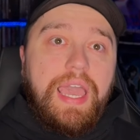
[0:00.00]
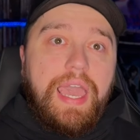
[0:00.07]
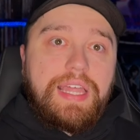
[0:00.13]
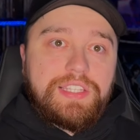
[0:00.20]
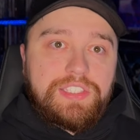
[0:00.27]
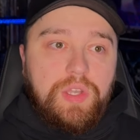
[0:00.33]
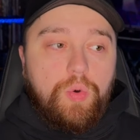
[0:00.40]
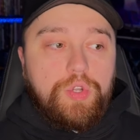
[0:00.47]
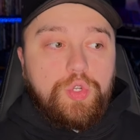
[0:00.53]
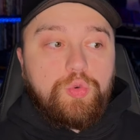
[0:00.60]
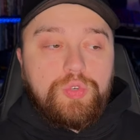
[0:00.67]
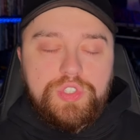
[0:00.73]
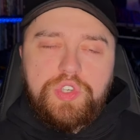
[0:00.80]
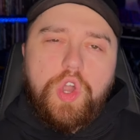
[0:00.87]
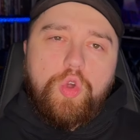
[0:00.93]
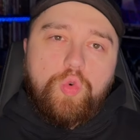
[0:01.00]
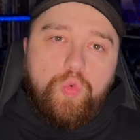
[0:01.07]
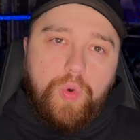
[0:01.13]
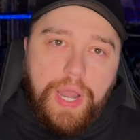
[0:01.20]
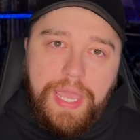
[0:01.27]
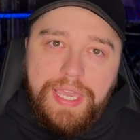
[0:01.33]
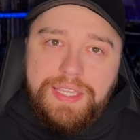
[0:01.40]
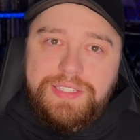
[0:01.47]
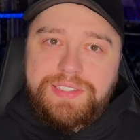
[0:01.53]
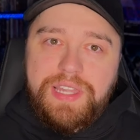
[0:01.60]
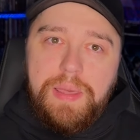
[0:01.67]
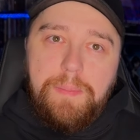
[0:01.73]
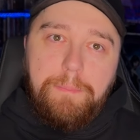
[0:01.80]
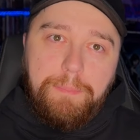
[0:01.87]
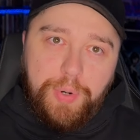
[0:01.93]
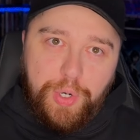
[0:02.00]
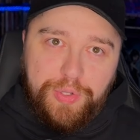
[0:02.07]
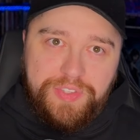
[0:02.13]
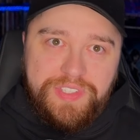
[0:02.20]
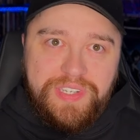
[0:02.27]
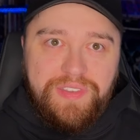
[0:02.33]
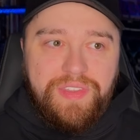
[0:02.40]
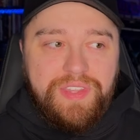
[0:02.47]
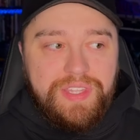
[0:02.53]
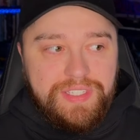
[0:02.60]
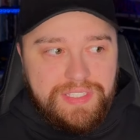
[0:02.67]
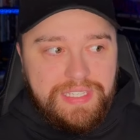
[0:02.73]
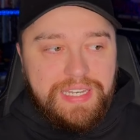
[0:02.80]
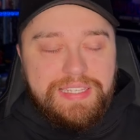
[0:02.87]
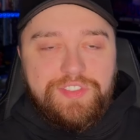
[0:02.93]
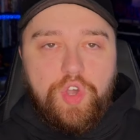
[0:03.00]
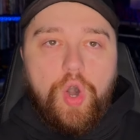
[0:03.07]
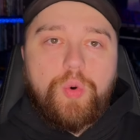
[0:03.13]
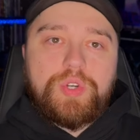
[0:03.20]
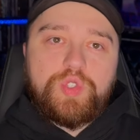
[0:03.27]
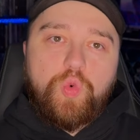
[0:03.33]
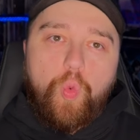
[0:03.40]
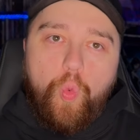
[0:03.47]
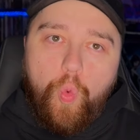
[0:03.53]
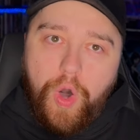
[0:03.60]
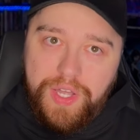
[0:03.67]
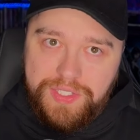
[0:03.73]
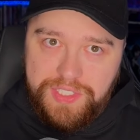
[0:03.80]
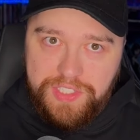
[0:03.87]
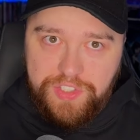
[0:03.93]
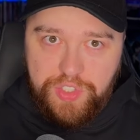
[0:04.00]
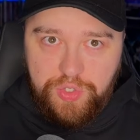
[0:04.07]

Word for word: And someone who was raised and birthed in this and has always wanted